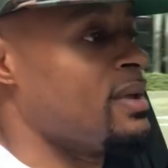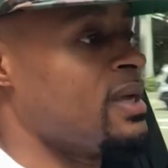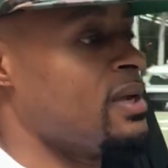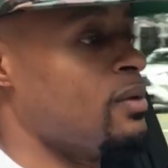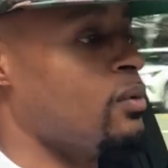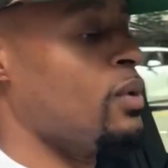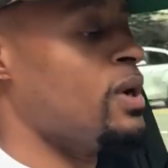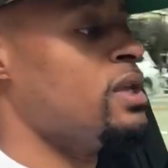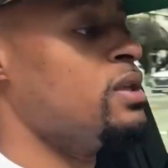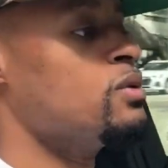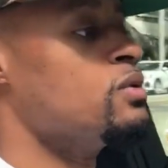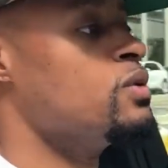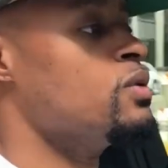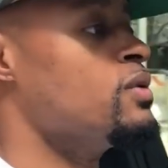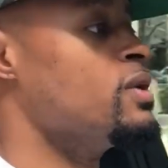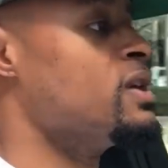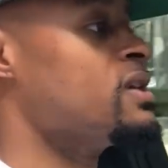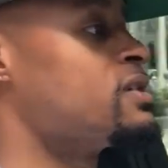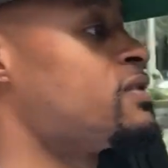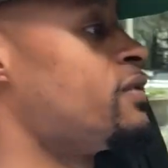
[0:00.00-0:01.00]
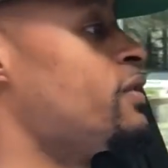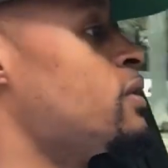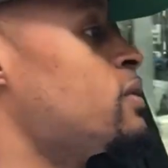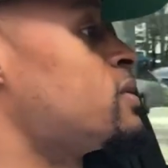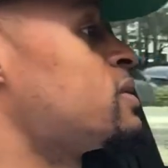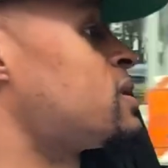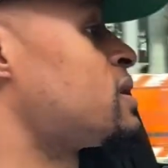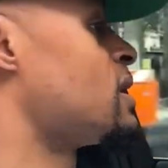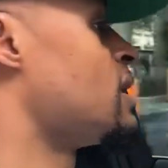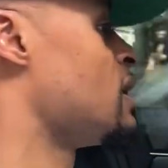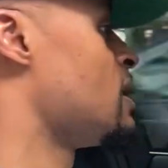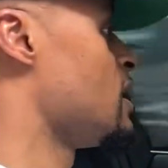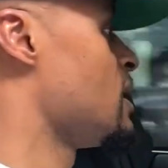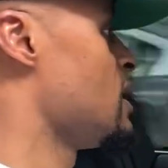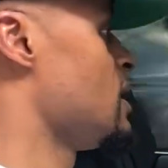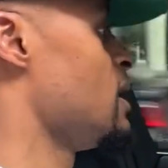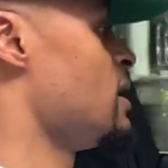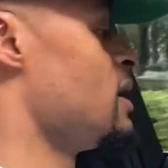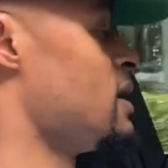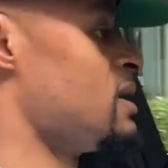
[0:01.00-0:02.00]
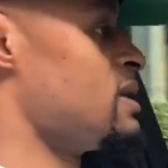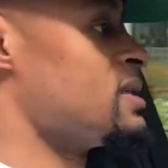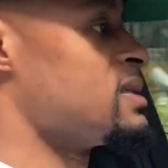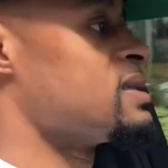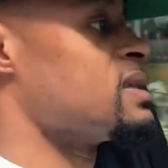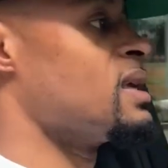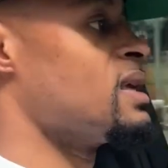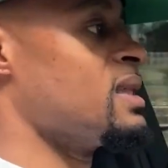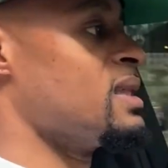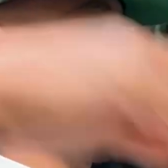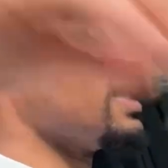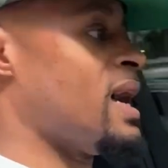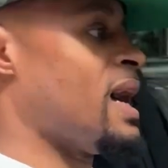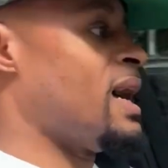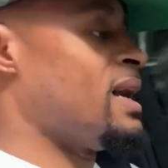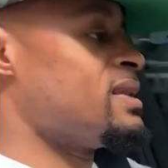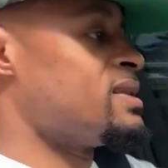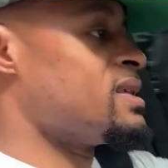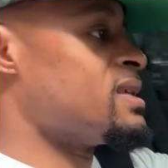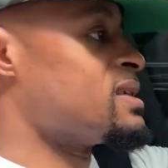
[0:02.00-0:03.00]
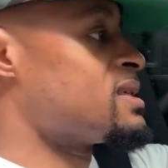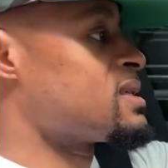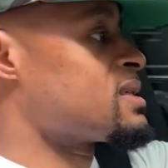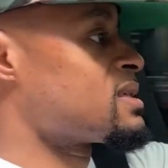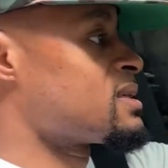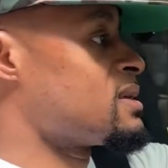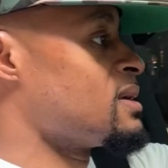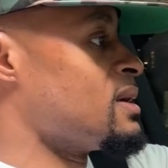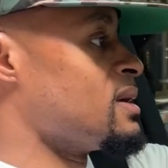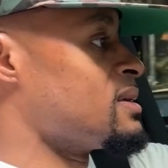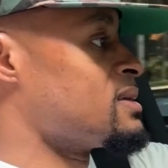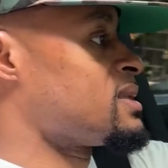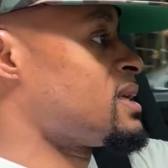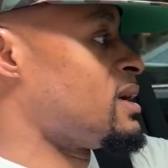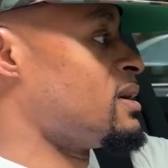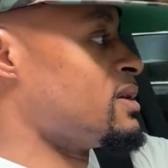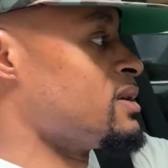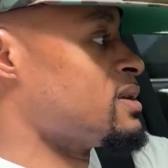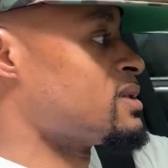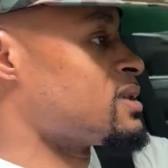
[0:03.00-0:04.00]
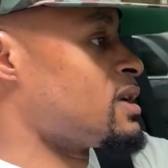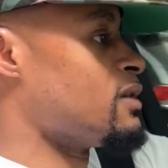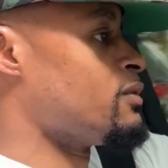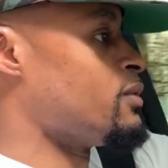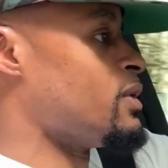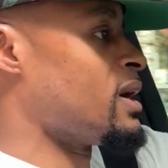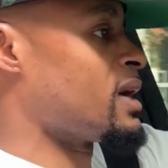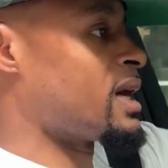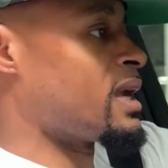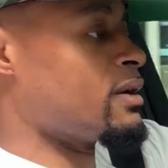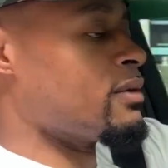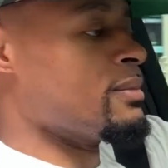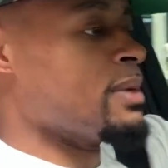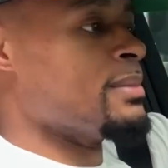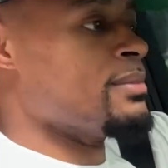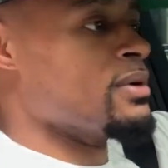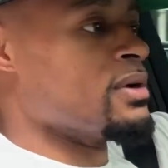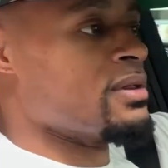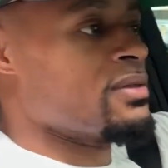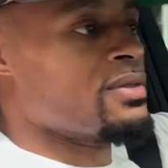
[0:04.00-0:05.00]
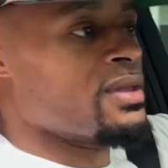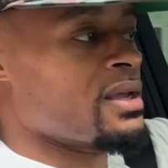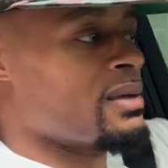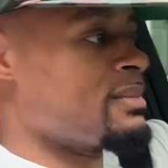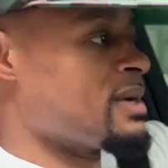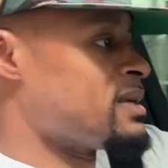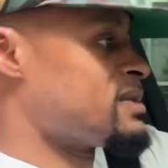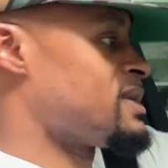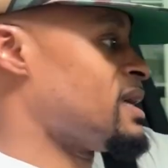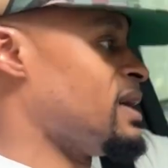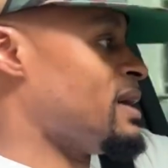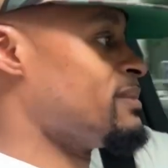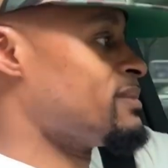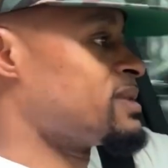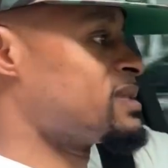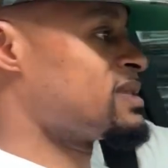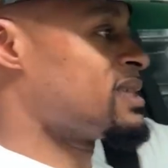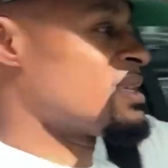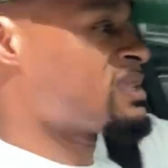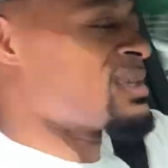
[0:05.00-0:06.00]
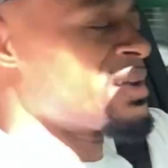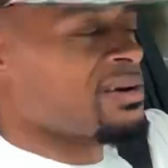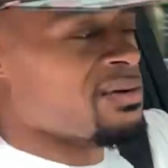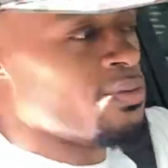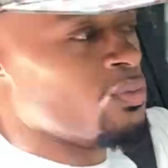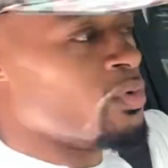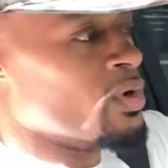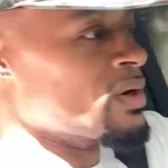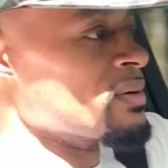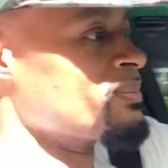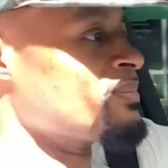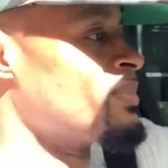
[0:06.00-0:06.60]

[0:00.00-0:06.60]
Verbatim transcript: And the way you do this, folks, is not just uh, telling yourself, well, I got to remember to think about time, because that's not going to work.